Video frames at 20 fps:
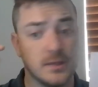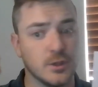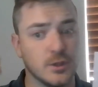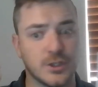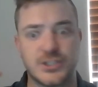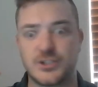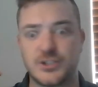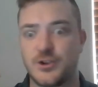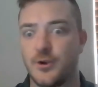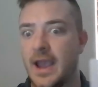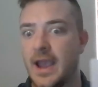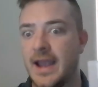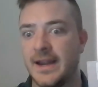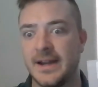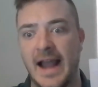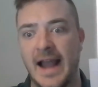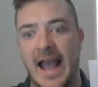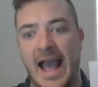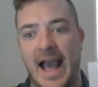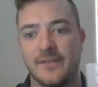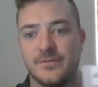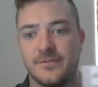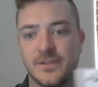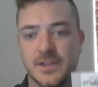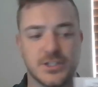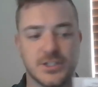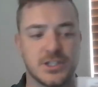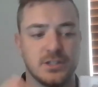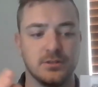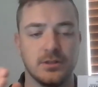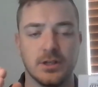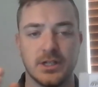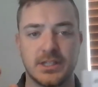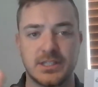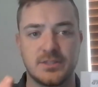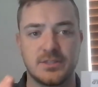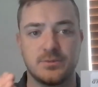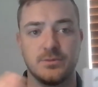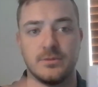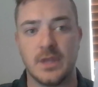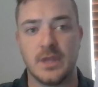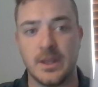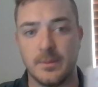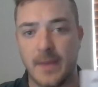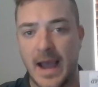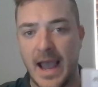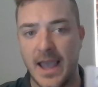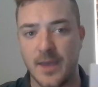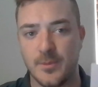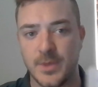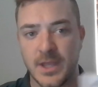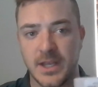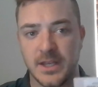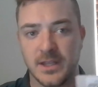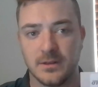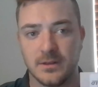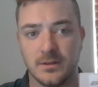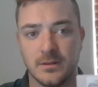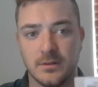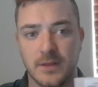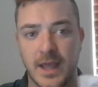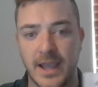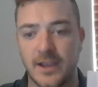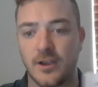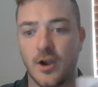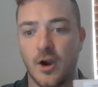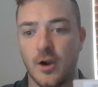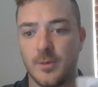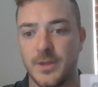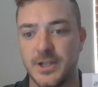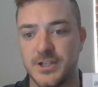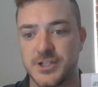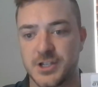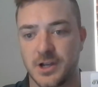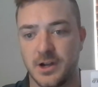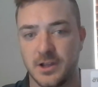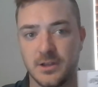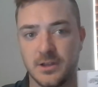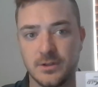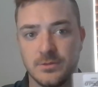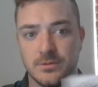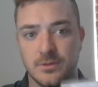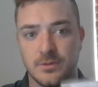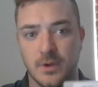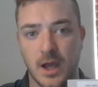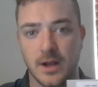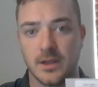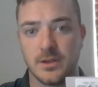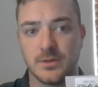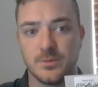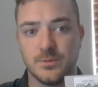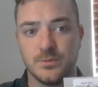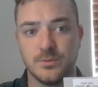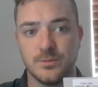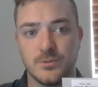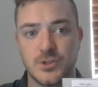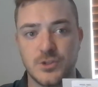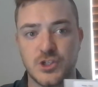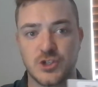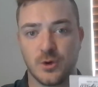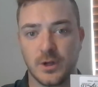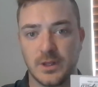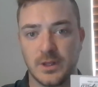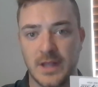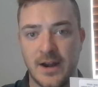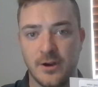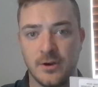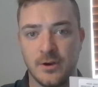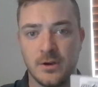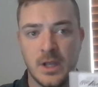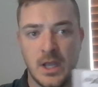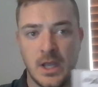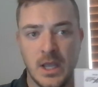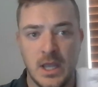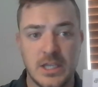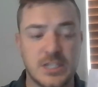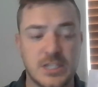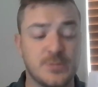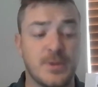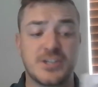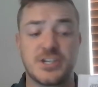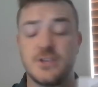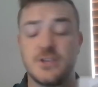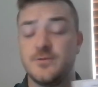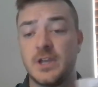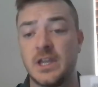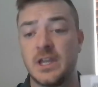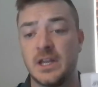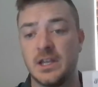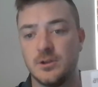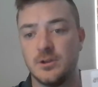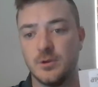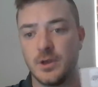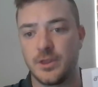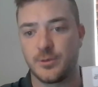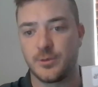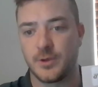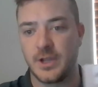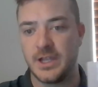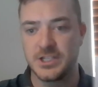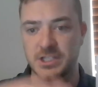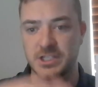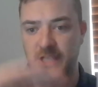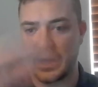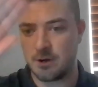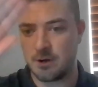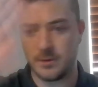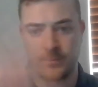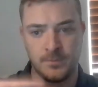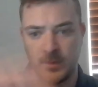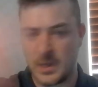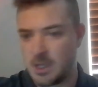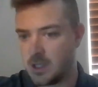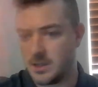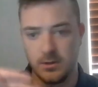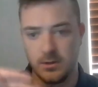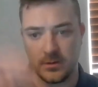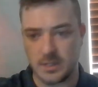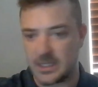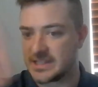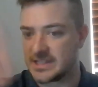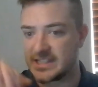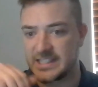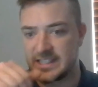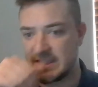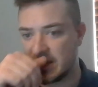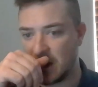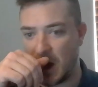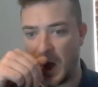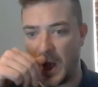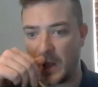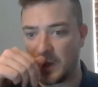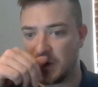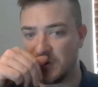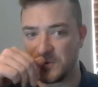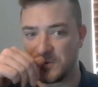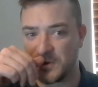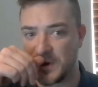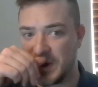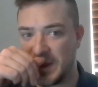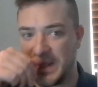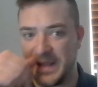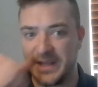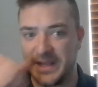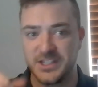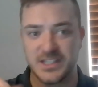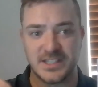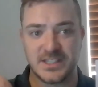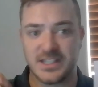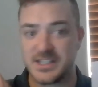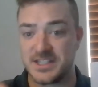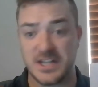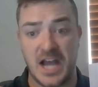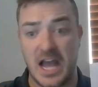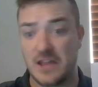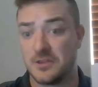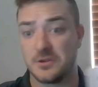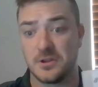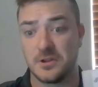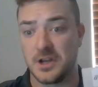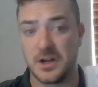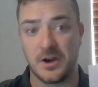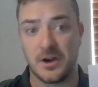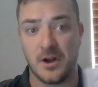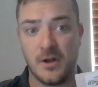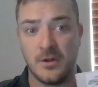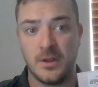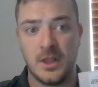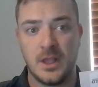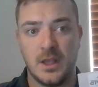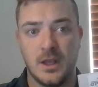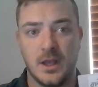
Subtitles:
It looks great in a 1/2 inch. It looks, in my opinion, like garbage on a short letter, especially if you get into a 3-inch letter. You can see all over it. It just does not look good at all.